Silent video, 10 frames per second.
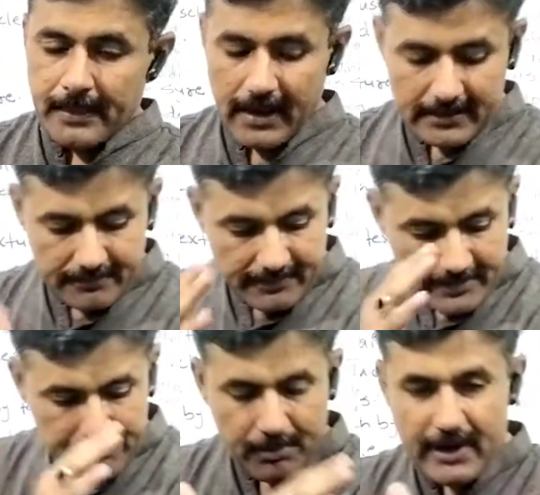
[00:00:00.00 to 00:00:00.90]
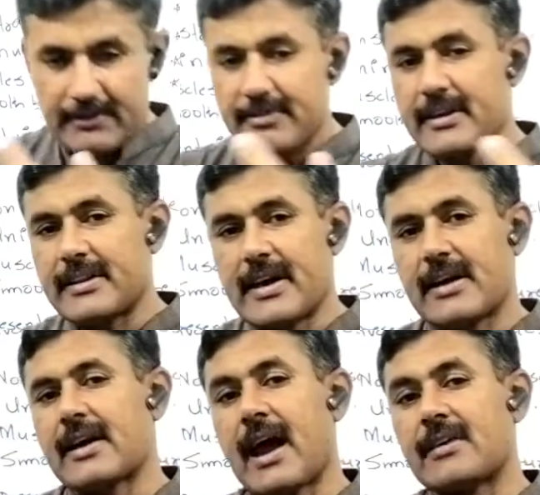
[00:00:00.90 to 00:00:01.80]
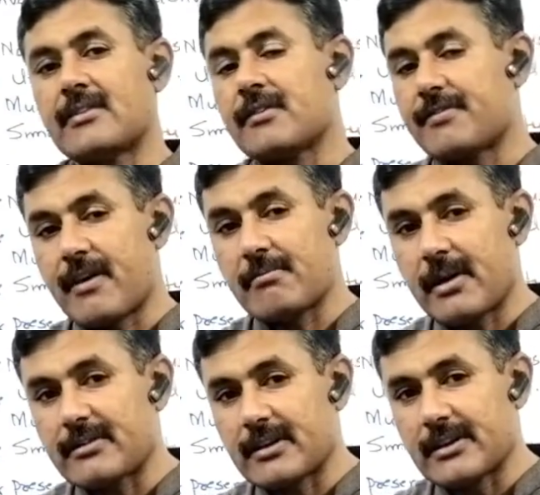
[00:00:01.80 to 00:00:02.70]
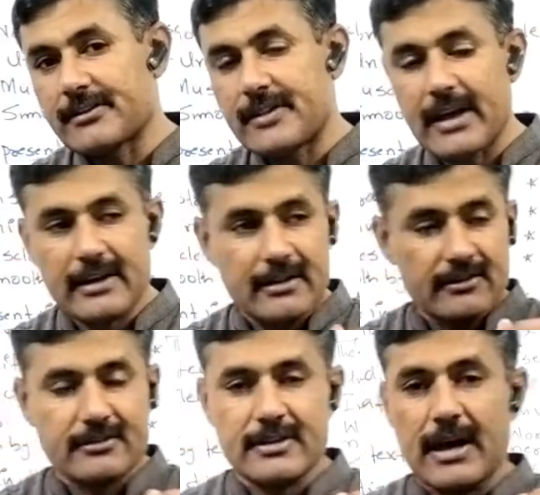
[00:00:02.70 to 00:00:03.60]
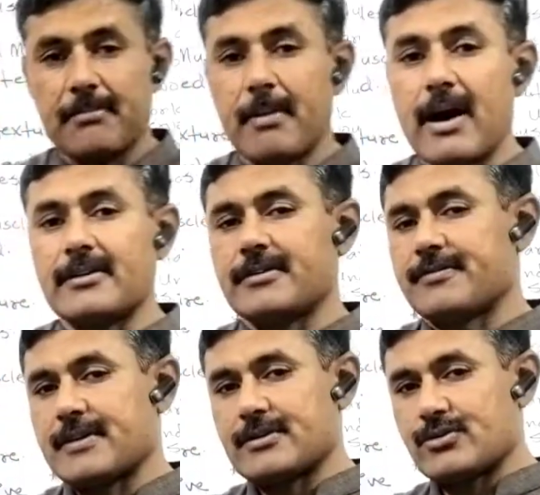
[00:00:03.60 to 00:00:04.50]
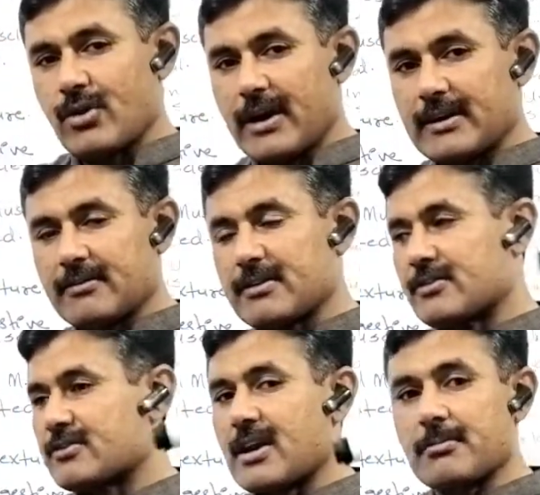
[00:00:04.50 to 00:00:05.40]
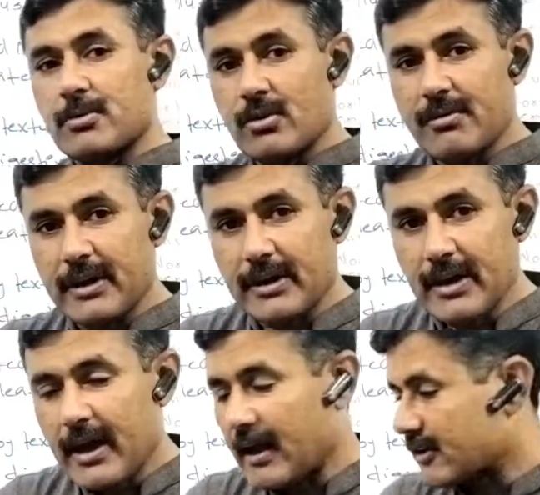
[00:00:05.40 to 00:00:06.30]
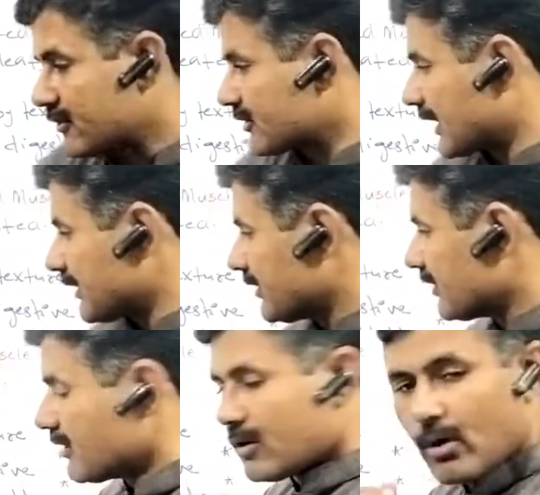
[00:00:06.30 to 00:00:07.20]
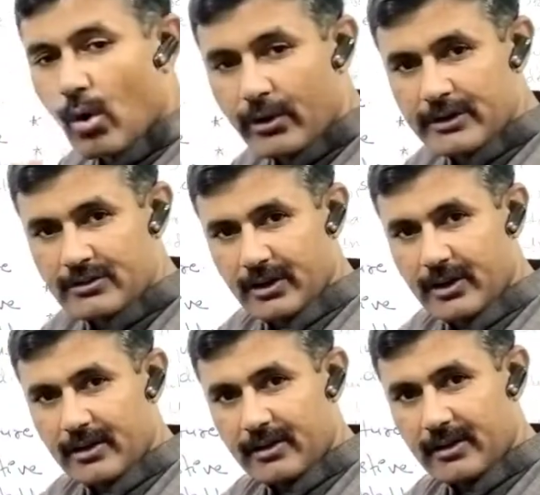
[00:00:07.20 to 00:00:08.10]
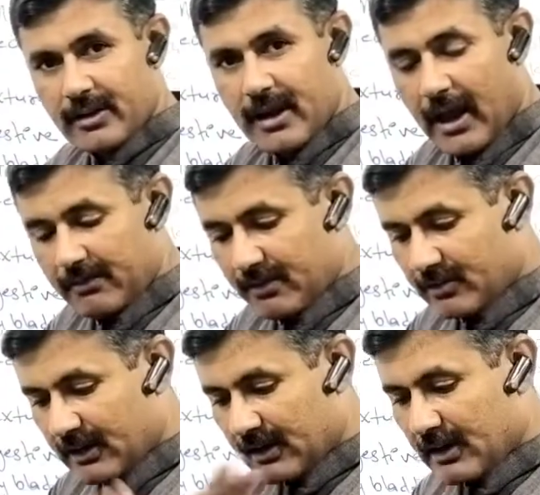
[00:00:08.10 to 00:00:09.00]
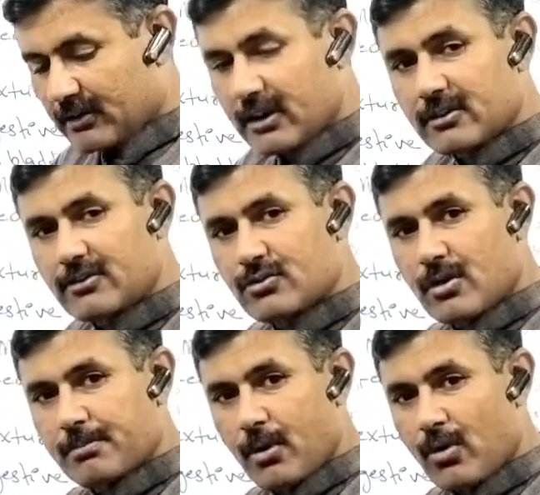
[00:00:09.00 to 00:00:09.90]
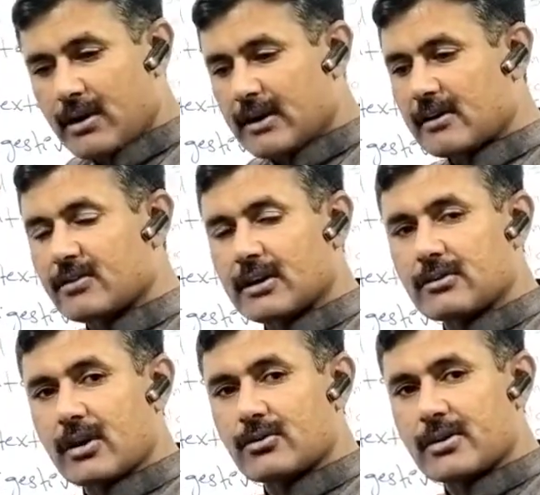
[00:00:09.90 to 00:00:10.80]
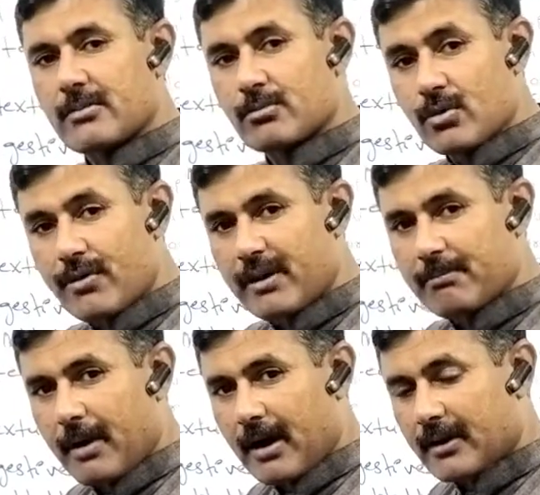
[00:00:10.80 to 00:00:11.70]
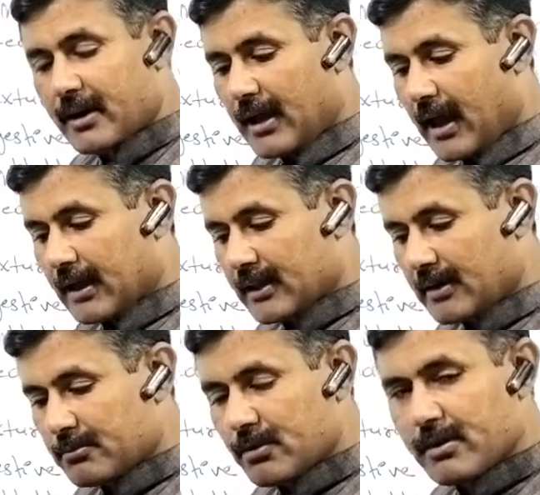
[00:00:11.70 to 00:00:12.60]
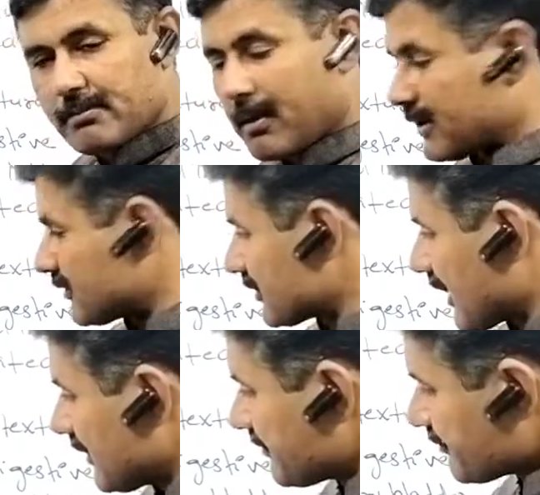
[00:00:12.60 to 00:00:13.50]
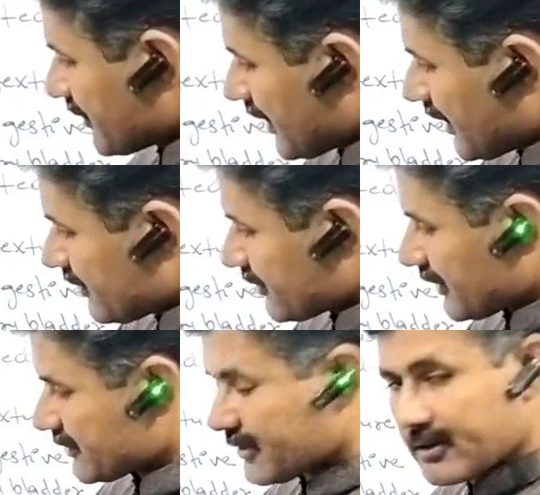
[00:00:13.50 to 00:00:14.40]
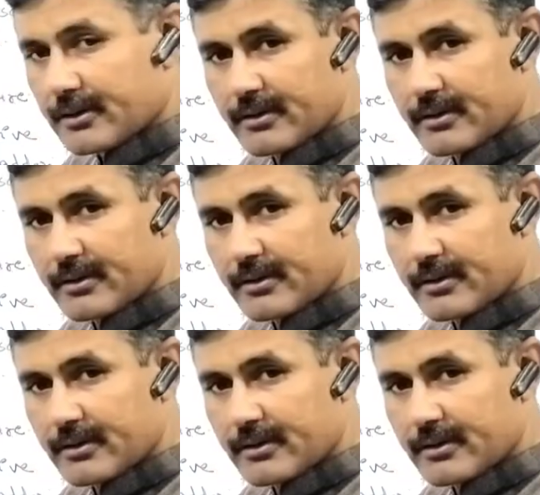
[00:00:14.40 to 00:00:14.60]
And the very point where they are arising from muscles, there is a part of a joint which is not moving, and it's called origin. And where tendon attaches to a bone, and it's actually a moving part, and that moving part is called insertion.